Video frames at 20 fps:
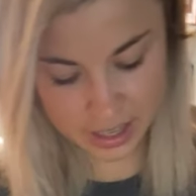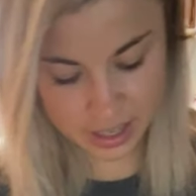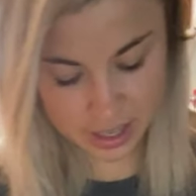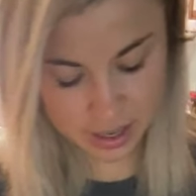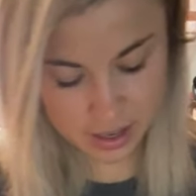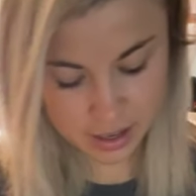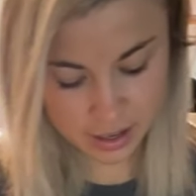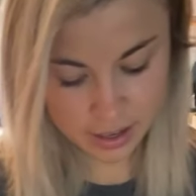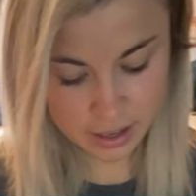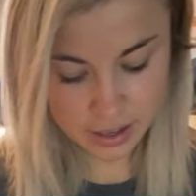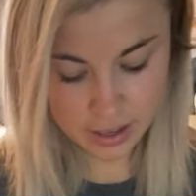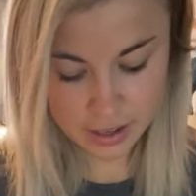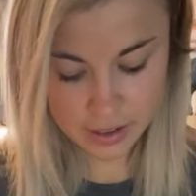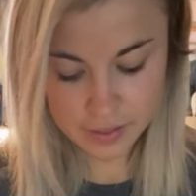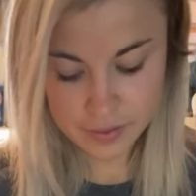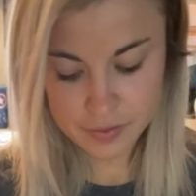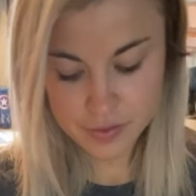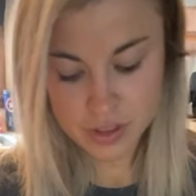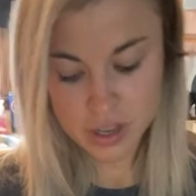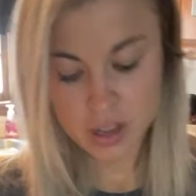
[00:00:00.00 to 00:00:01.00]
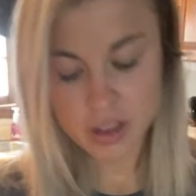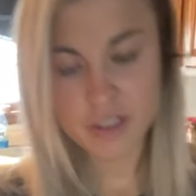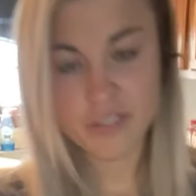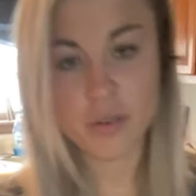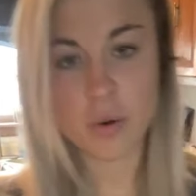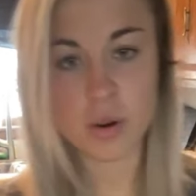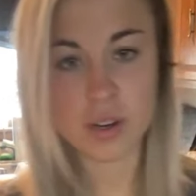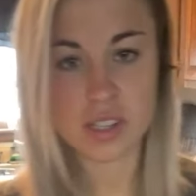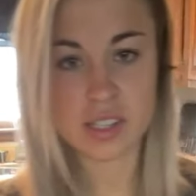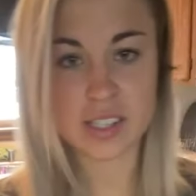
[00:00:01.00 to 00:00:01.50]

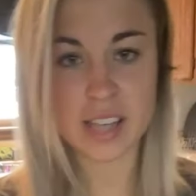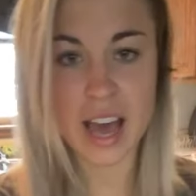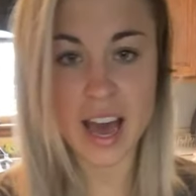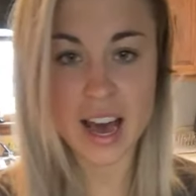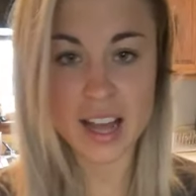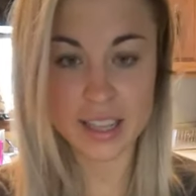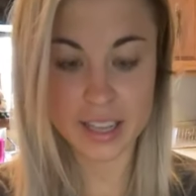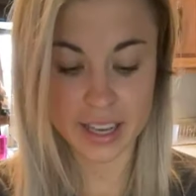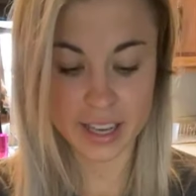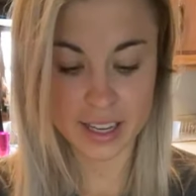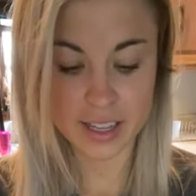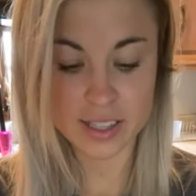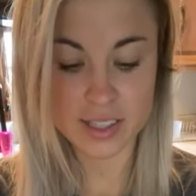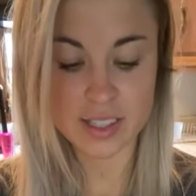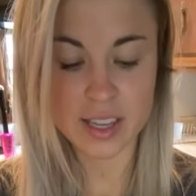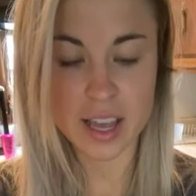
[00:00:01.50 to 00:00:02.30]
for salads